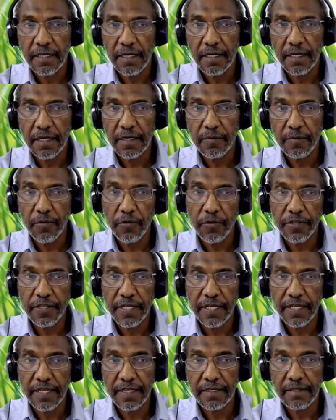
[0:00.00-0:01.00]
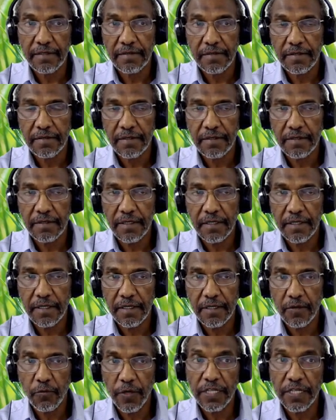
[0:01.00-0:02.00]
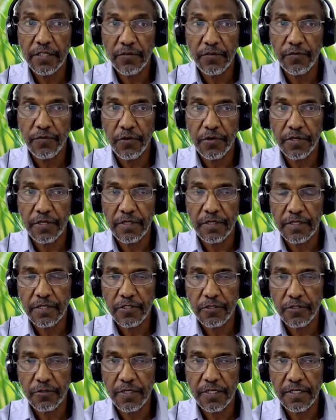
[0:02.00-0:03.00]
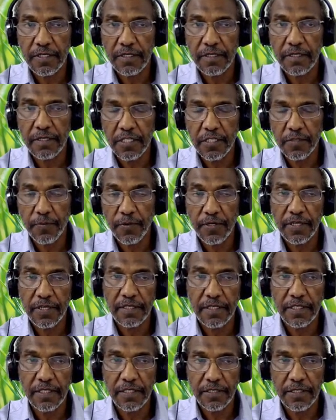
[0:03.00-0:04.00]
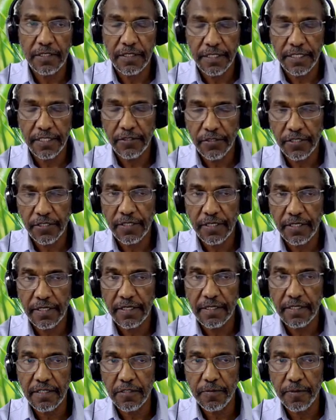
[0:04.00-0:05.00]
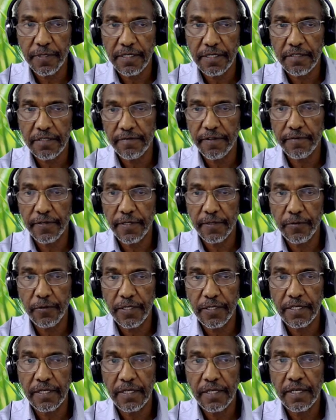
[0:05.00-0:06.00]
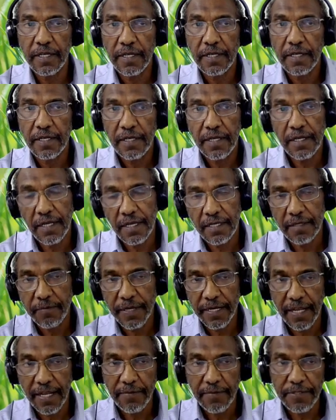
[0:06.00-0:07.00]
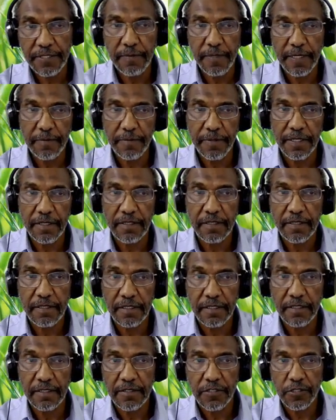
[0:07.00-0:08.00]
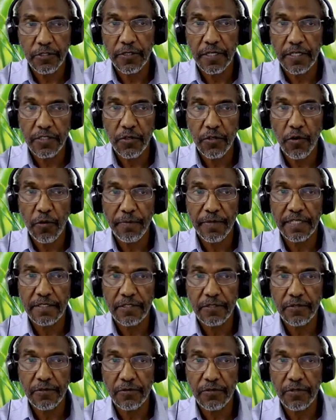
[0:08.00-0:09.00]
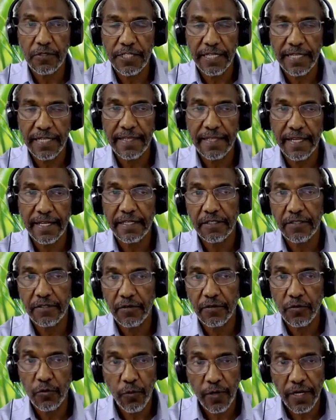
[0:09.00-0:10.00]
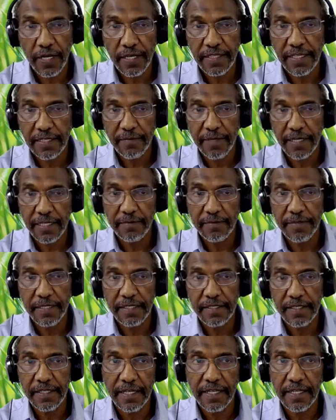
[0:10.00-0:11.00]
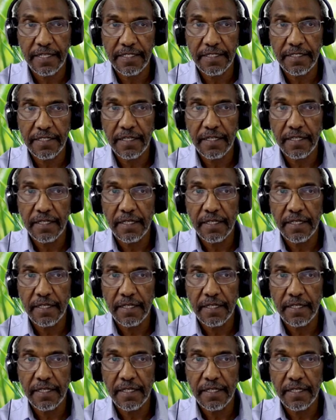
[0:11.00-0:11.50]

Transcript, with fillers: uh, more than uh, one in four student uh, respondent did not read that experience favorably. And perhaps maybe the students' comments could shed light on why that might be the case